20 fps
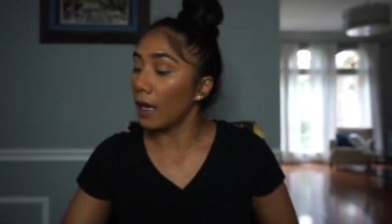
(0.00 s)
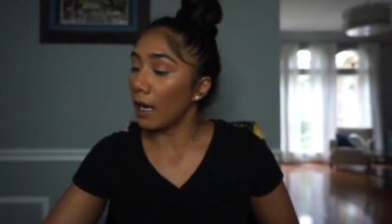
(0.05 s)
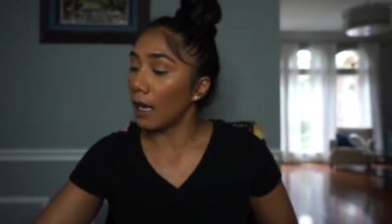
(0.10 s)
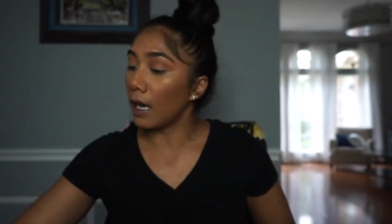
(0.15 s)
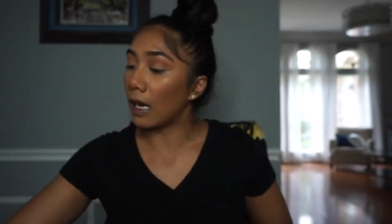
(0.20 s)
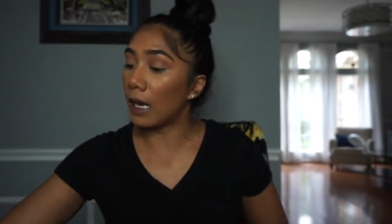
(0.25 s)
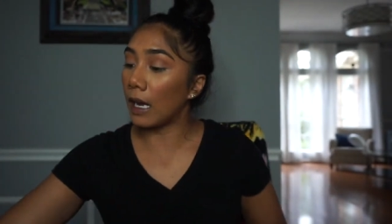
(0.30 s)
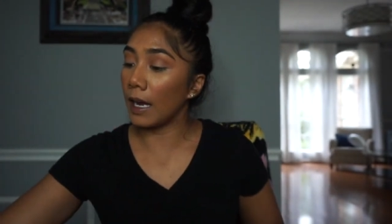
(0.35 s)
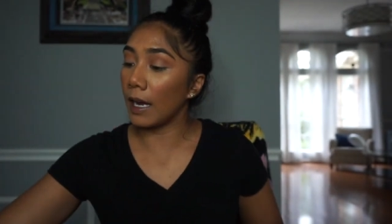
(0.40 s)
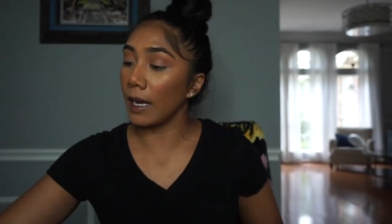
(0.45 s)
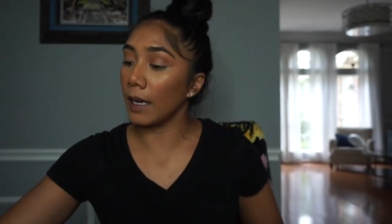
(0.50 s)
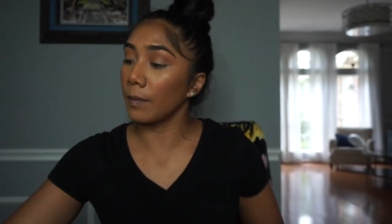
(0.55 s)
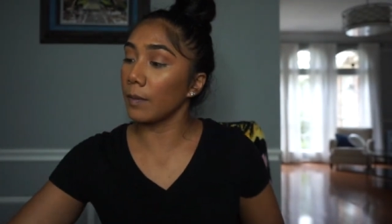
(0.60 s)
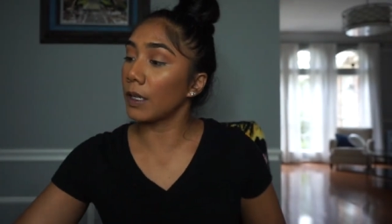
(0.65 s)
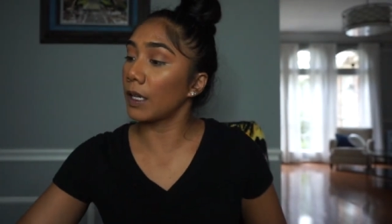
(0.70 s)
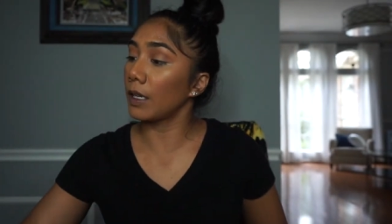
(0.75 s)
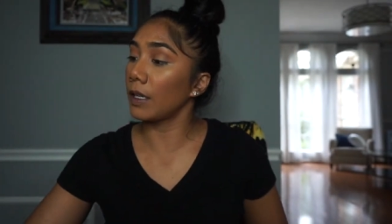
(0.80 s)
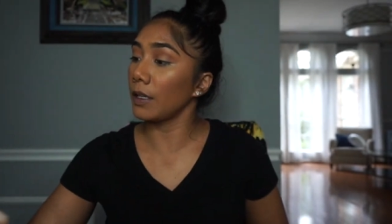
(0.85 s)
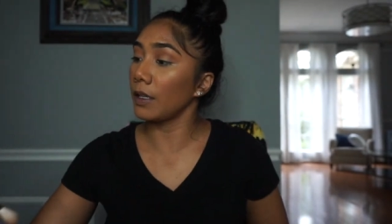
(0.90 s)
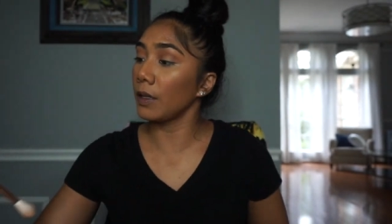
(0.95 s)
I am
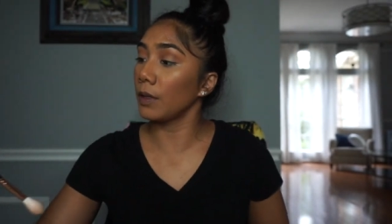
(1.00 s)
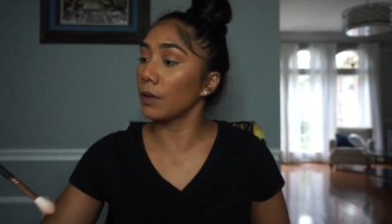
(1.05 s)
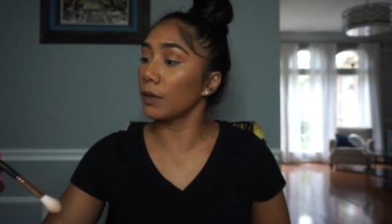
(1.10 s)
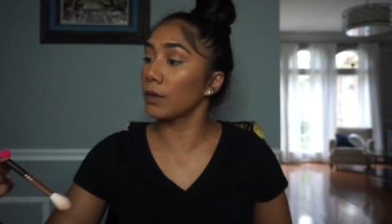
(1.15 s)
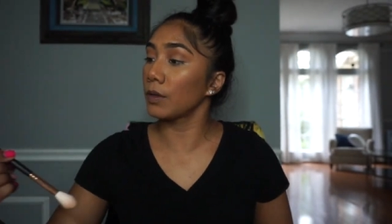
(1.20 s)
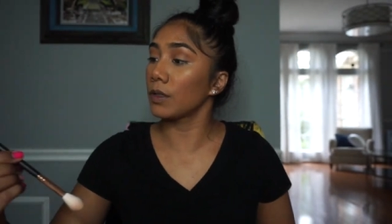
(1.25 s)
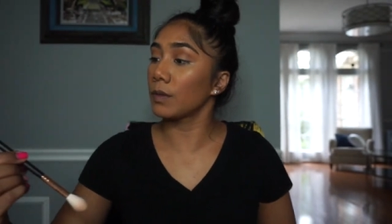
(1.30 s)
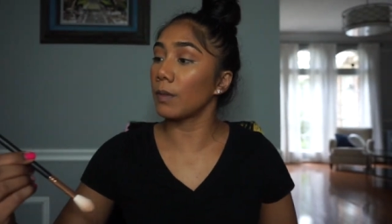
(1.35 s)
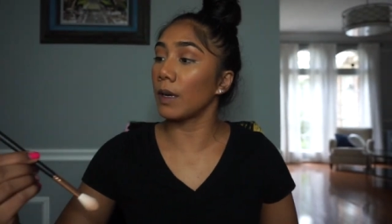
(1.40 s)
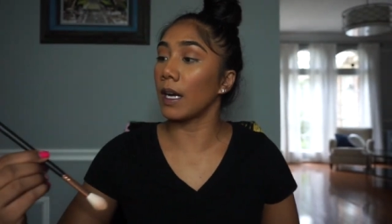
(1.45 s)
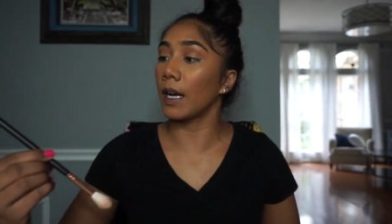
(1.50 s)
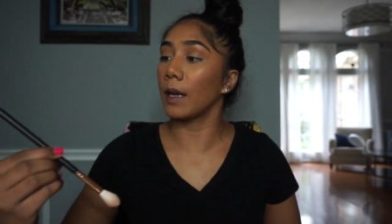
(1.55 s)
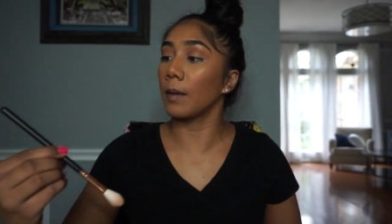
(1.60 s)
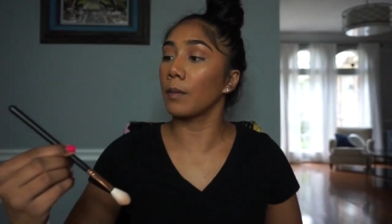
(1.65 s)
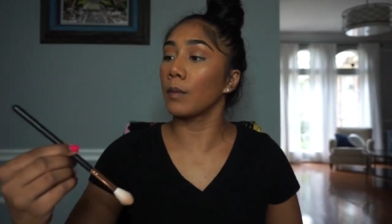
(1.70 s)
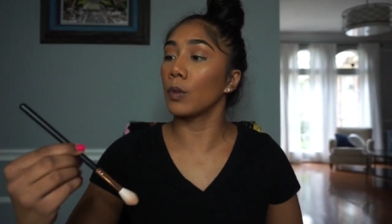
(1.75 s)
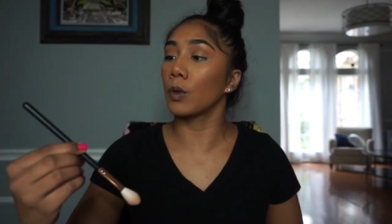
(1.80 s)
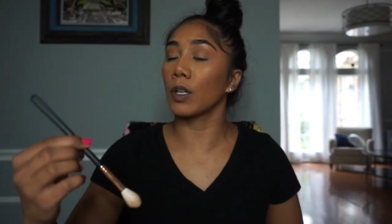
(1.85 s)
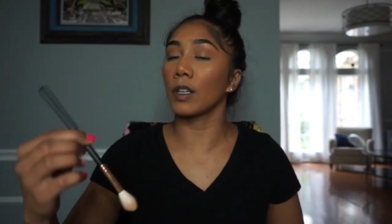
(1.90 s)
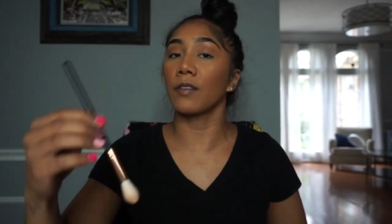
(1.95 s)
gonna use my
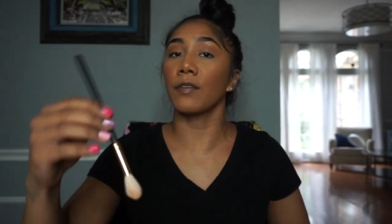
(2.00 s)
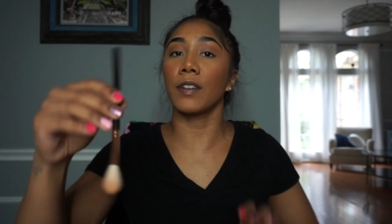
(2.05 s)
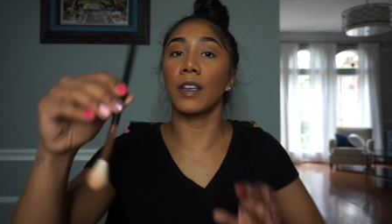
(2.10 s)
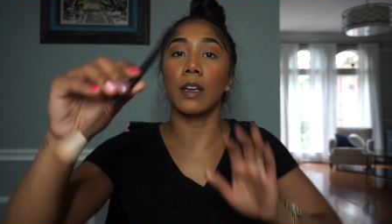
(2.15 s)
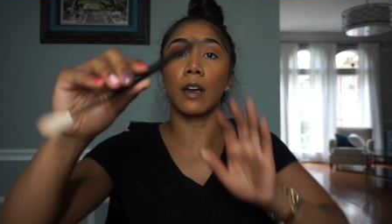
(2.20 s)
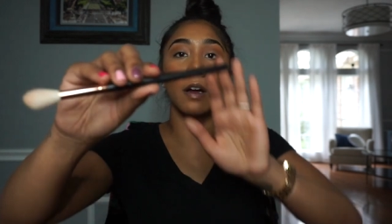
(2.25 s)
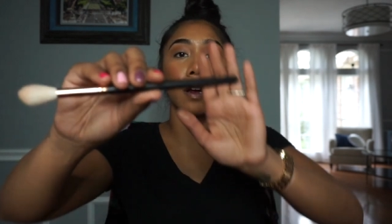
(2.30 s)
Morphe